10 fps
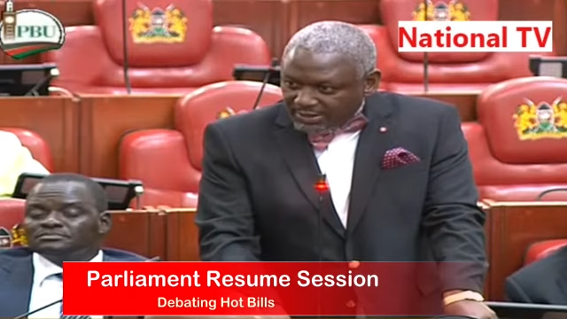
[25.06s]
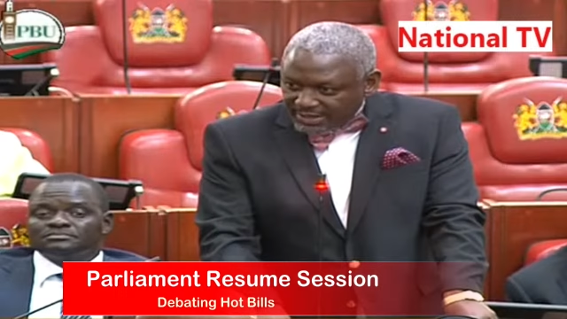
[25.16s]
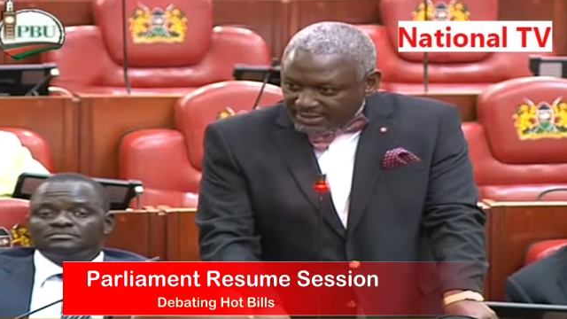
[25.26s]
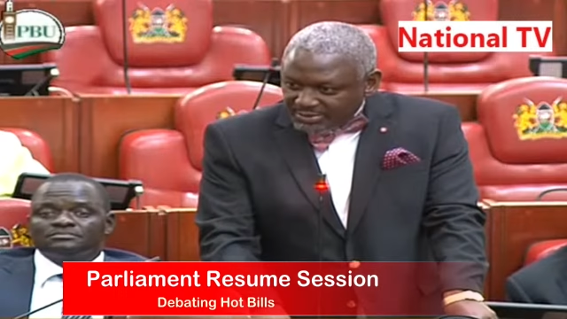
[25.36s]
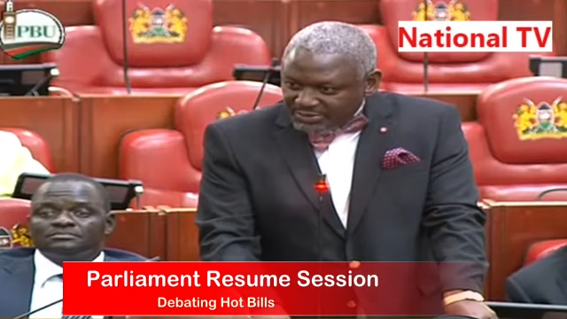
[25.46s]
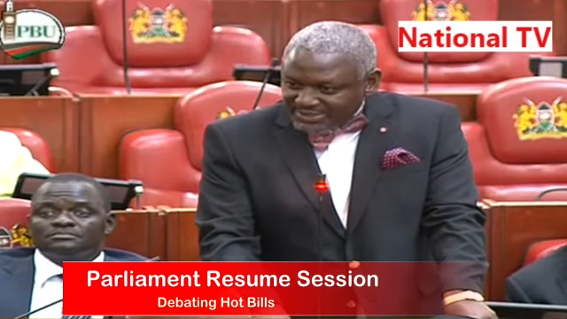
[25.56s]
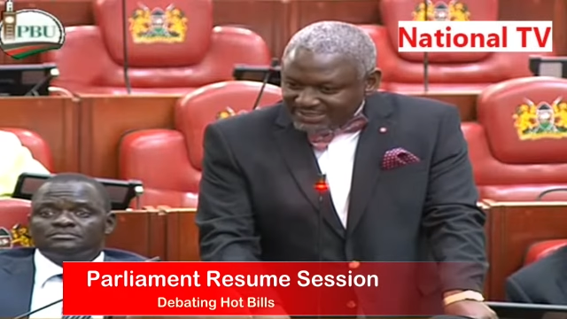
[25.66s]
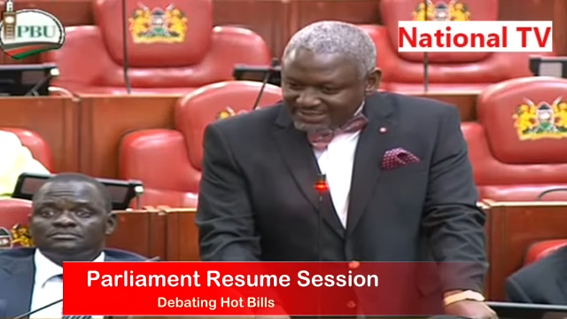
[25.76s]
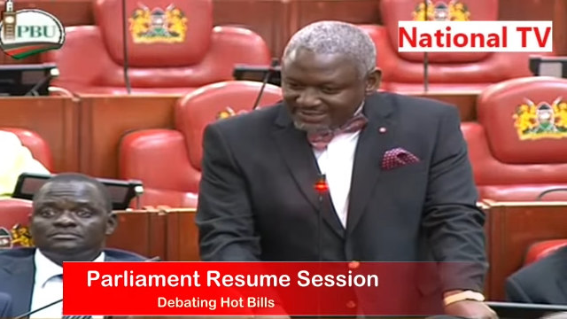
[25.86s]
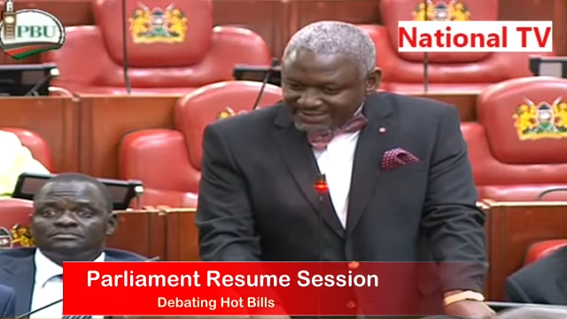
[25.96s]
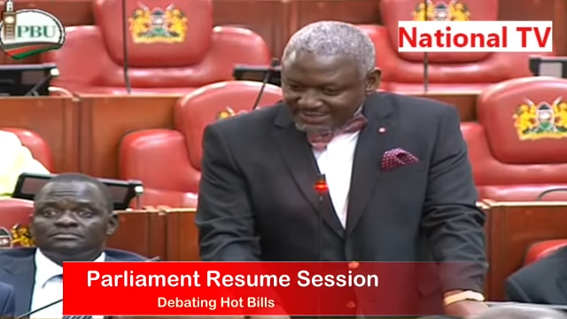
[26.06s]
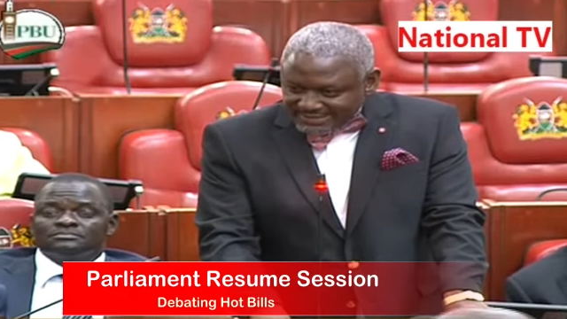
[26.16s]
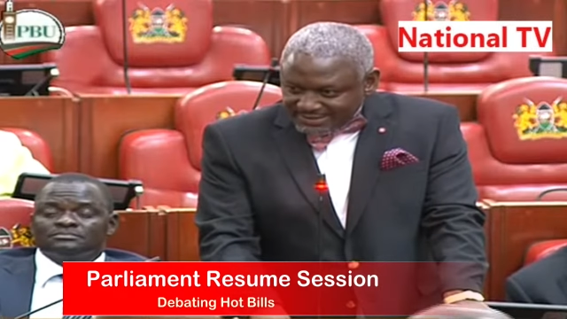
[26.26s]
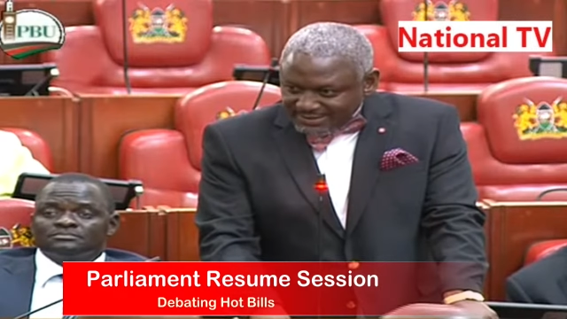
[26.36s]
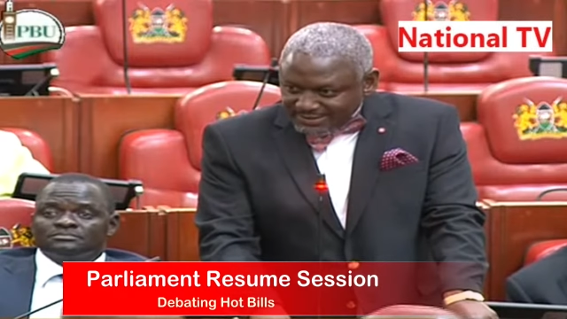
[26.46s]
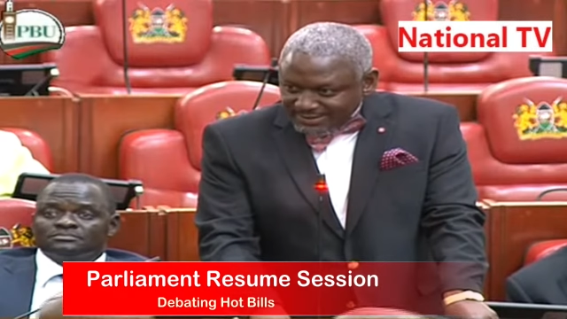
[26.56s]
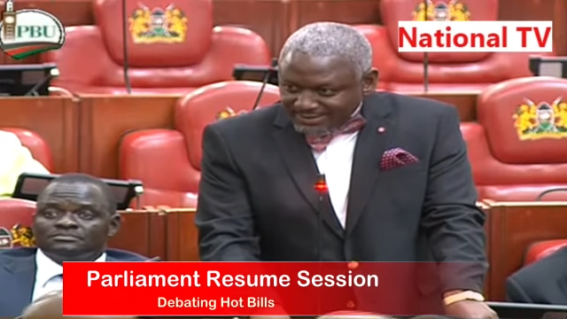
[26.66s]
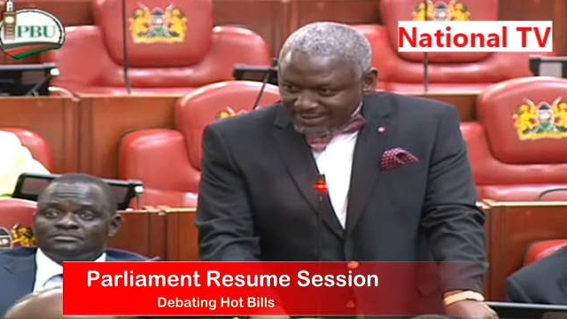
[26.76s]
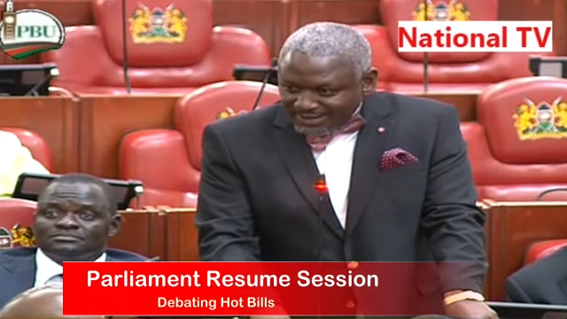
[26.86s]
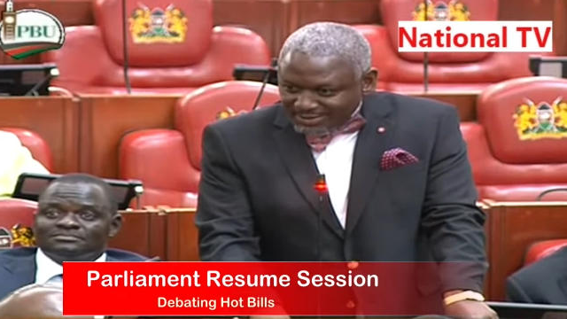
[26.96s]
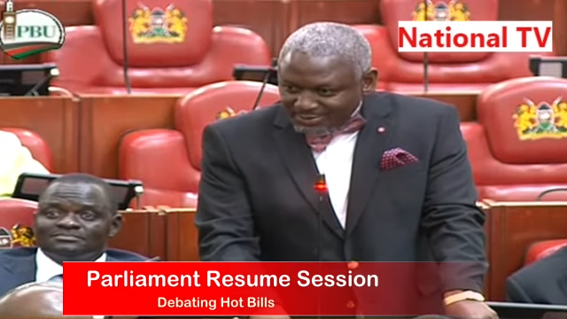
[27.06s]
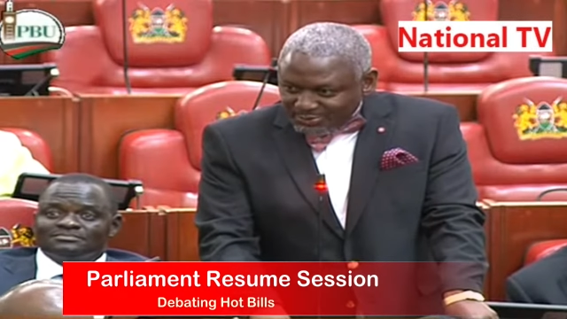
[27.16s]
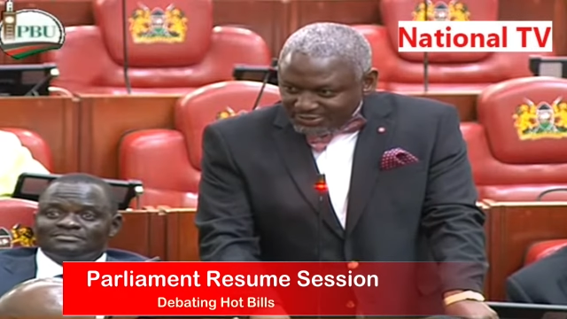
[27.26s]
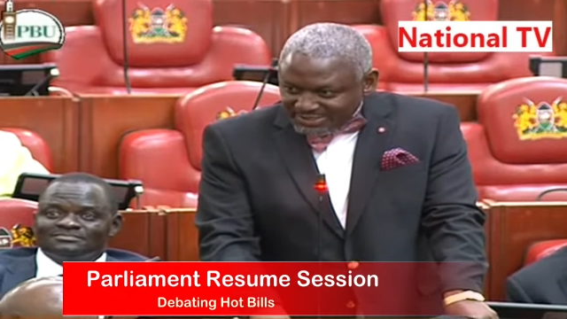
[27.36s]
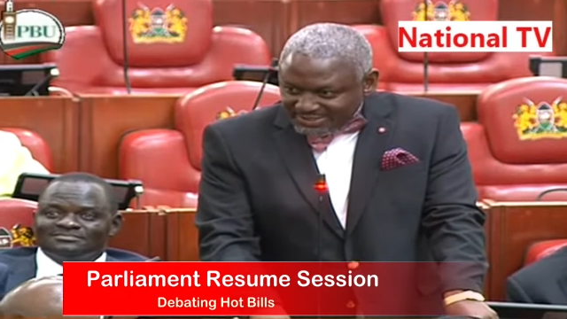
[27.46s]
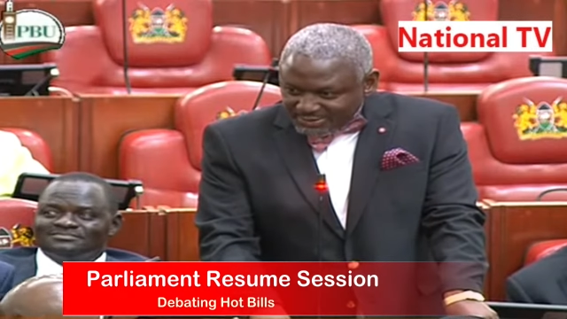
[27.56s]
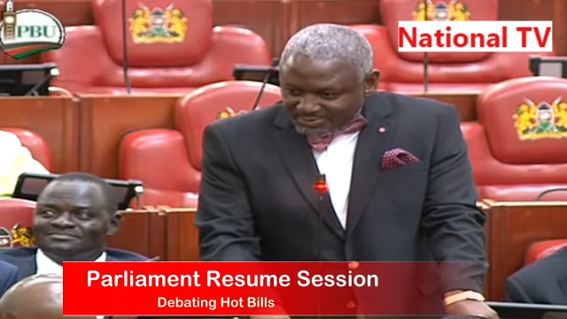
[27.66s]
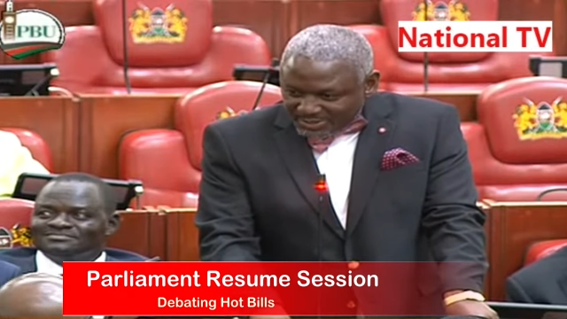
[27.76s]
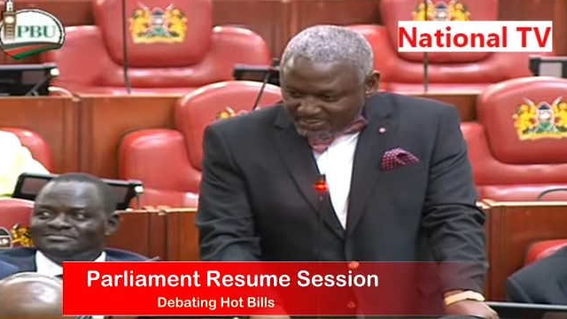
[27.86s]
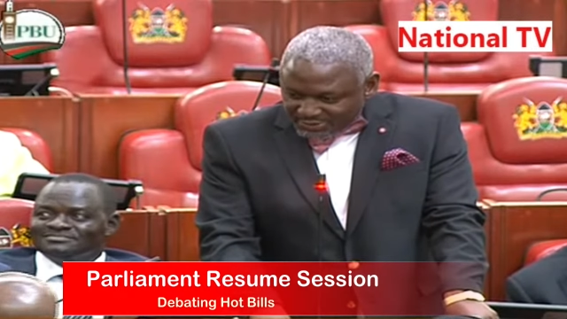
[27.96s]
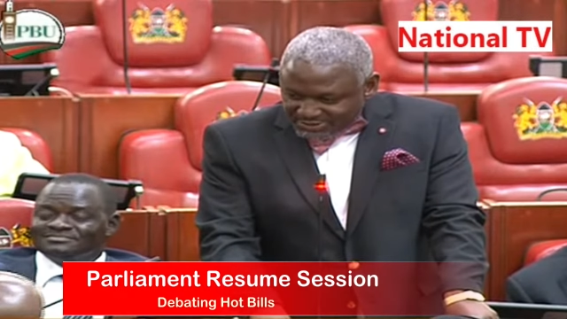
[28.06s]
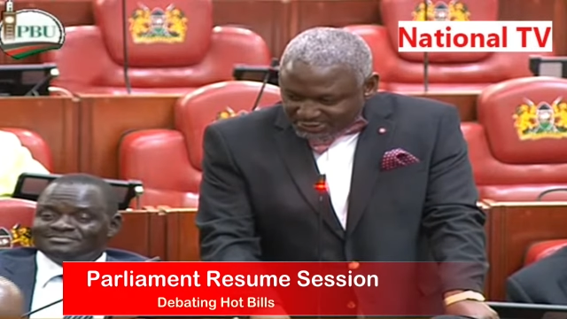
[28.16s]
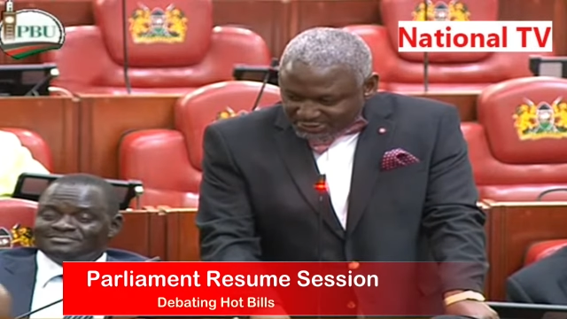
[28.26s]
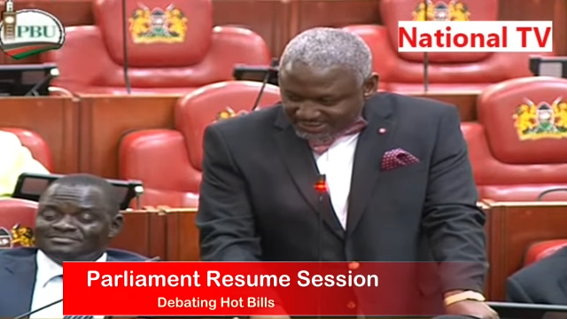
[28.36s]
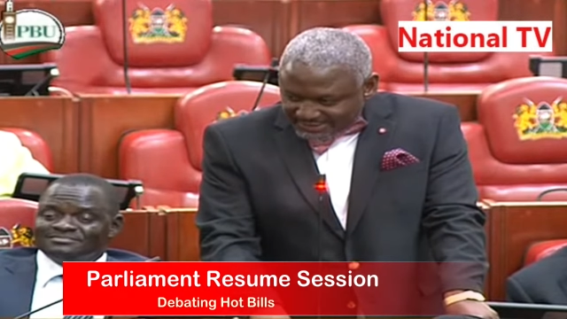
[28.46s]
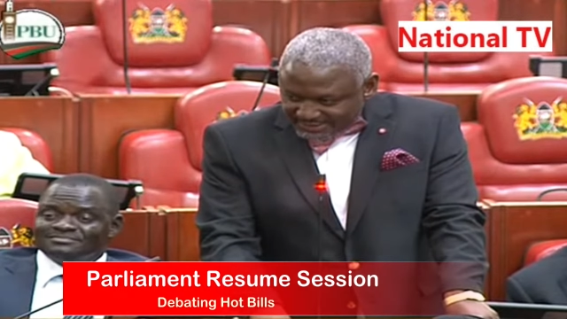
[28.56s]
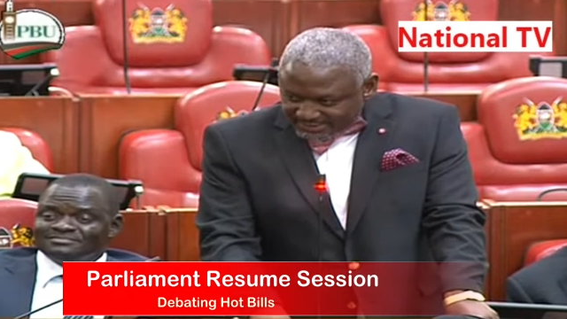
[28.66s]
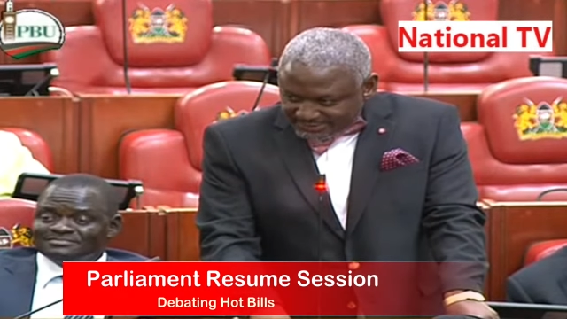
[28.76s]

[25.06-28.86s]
Speaker 1: Wanami will take his seat, I will prosecute my point shortly.